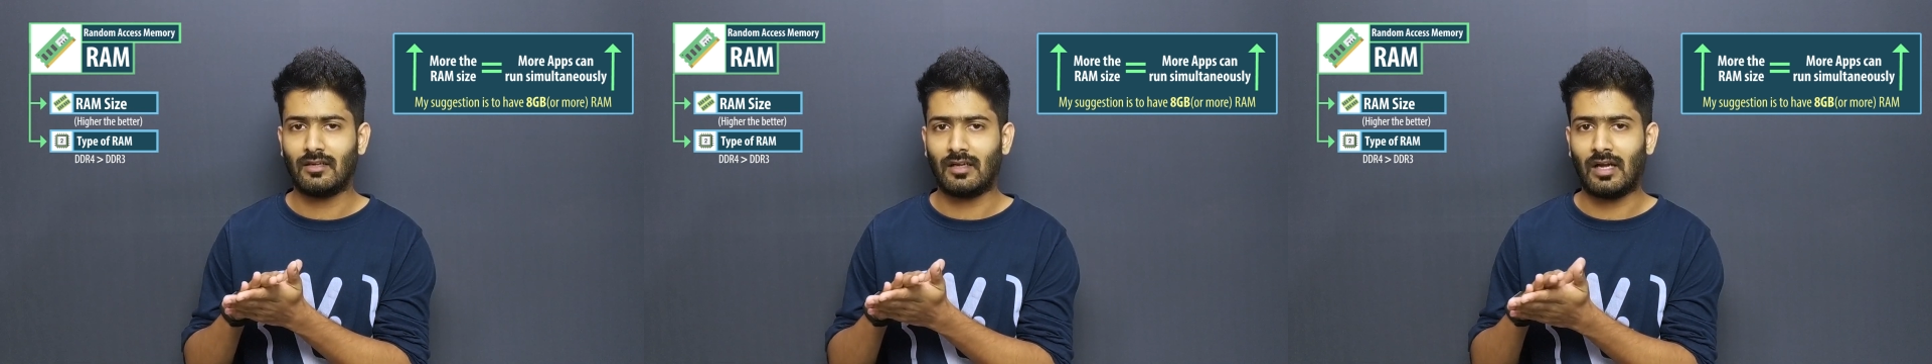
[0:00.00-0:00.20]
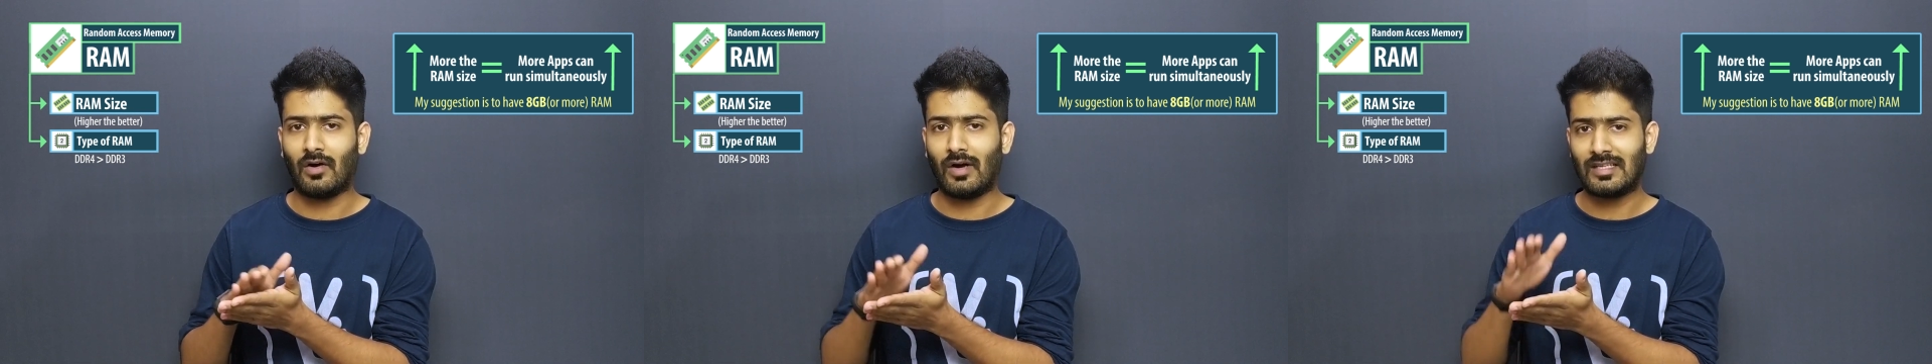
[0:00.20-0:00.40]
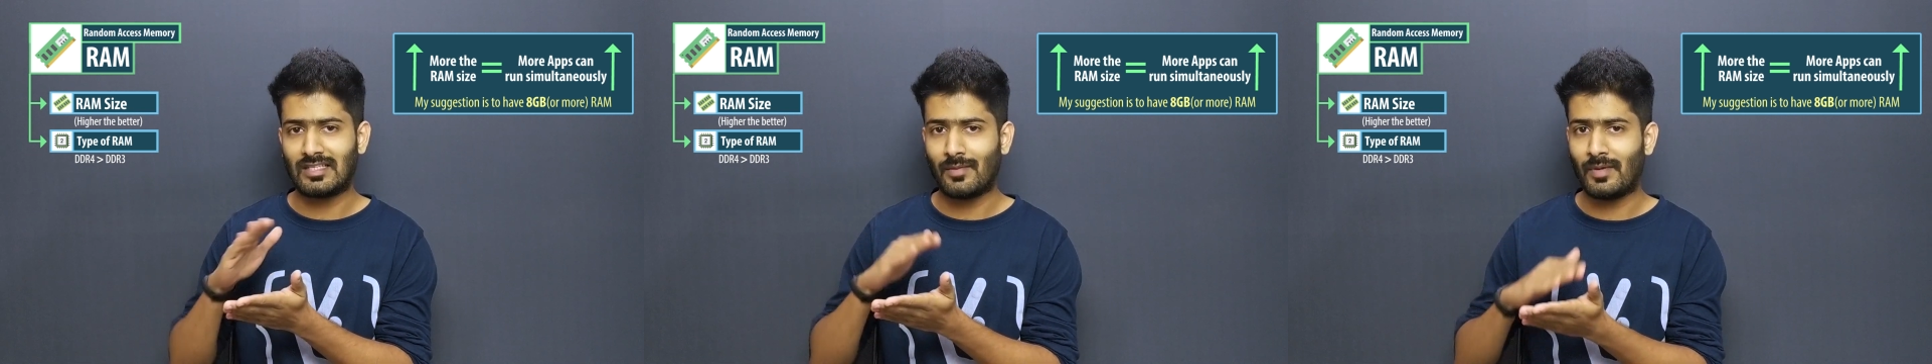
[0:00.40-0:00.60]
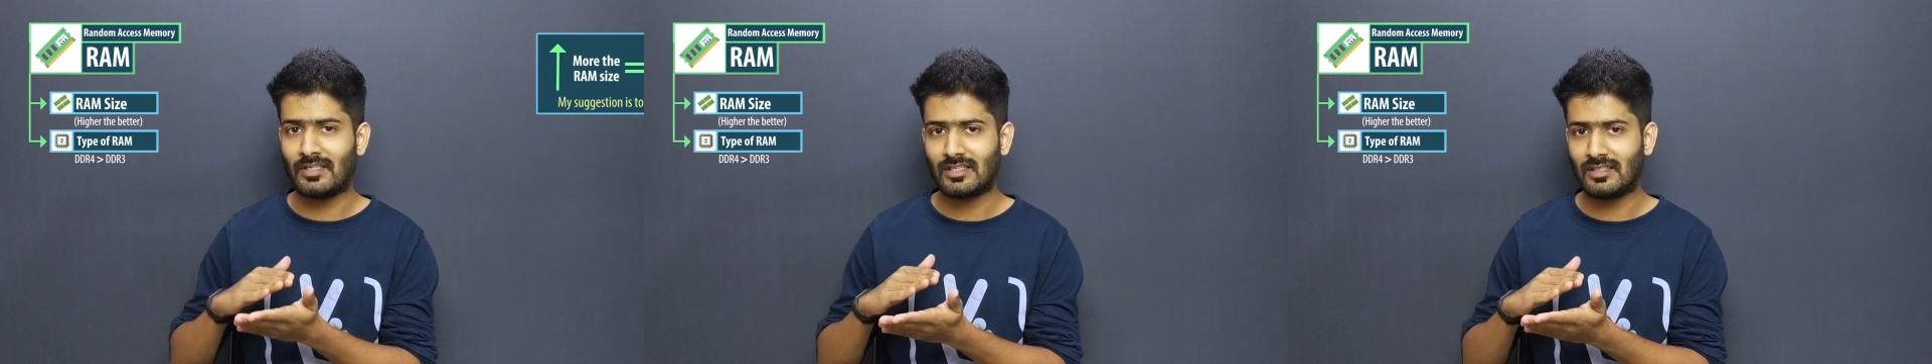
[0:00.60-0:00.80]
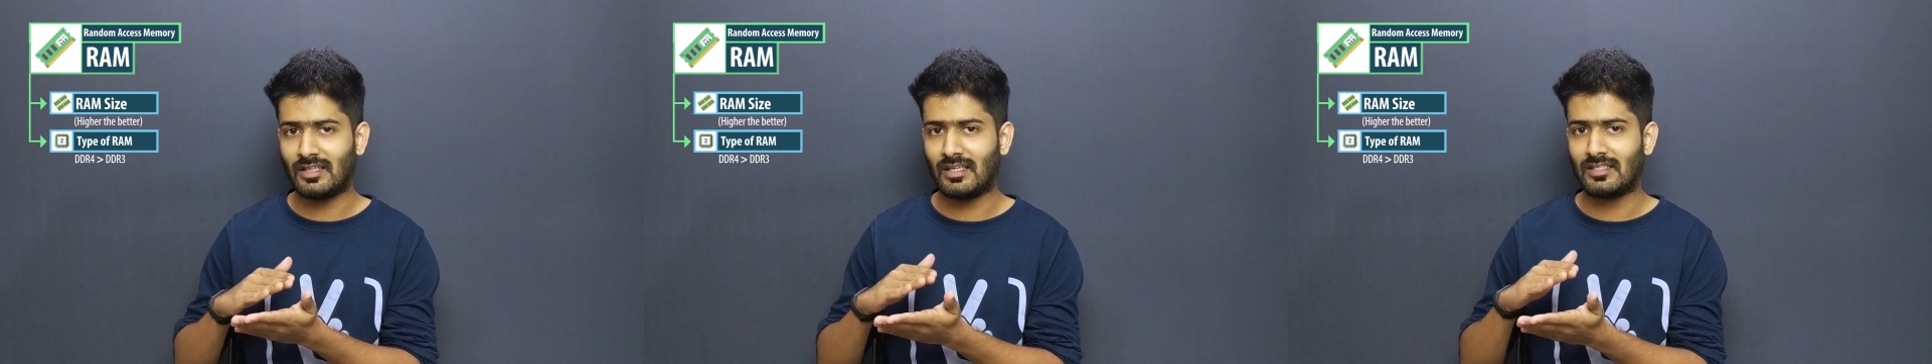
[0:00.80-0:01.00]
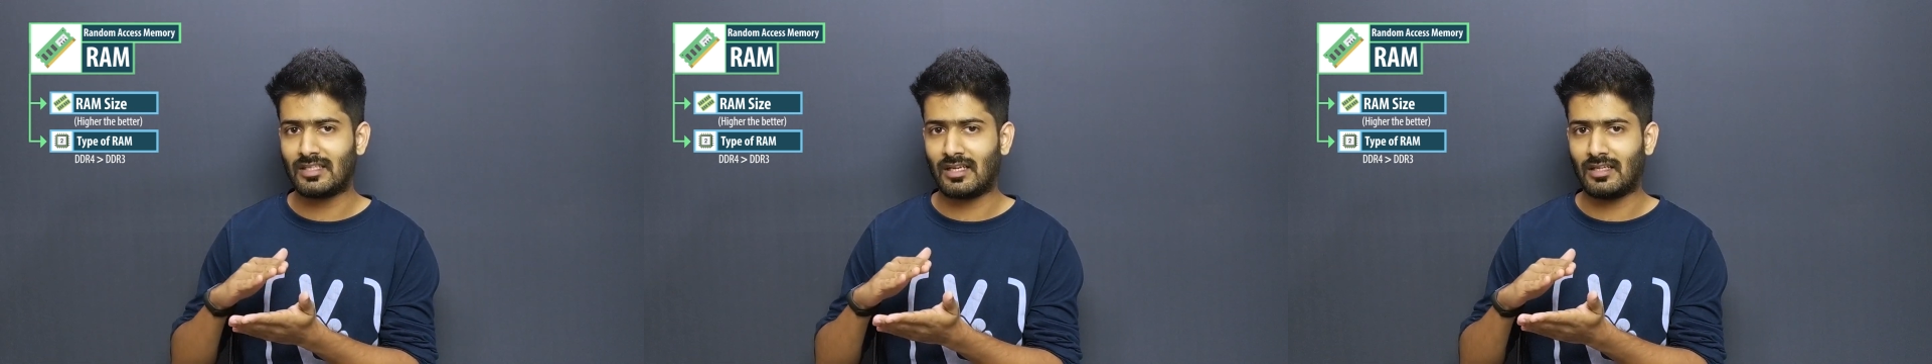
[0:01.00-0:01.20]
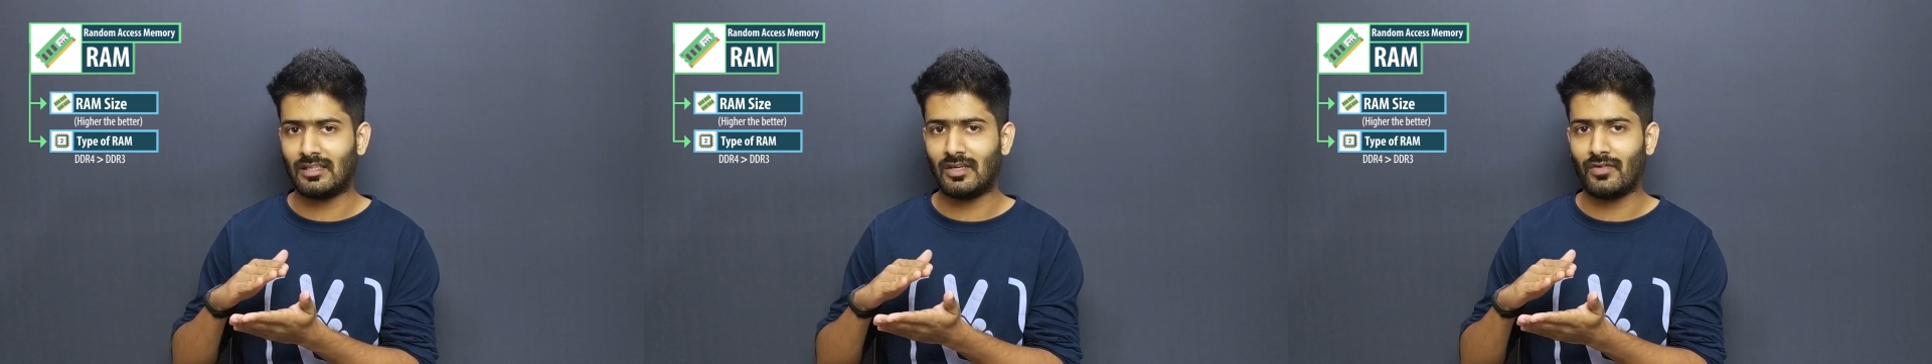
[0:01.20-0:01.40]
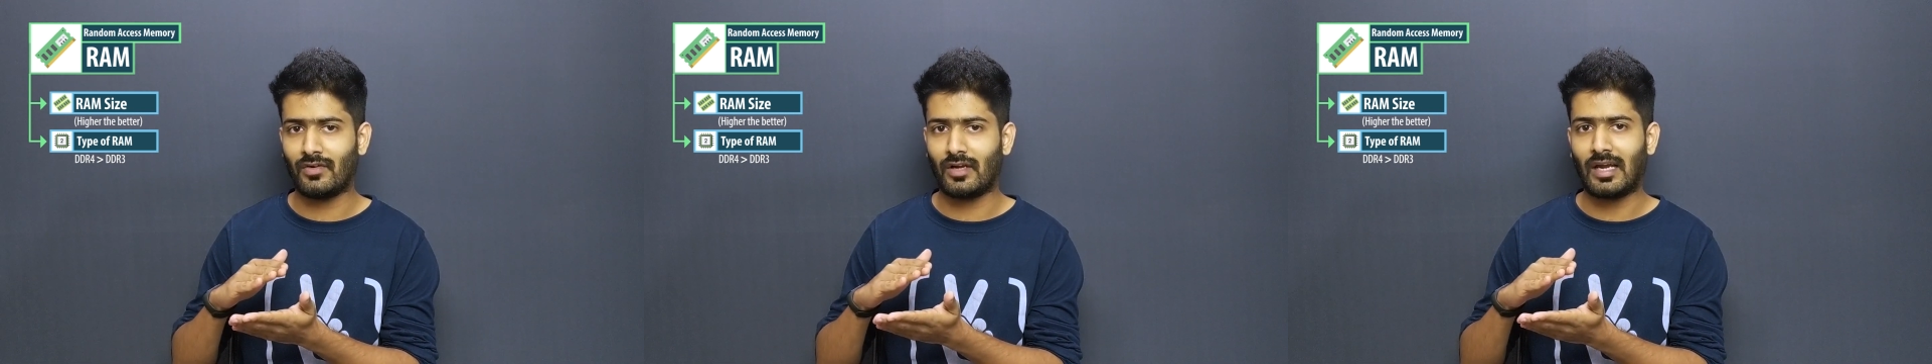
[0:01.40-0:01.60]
Now, as I mentioned, there is another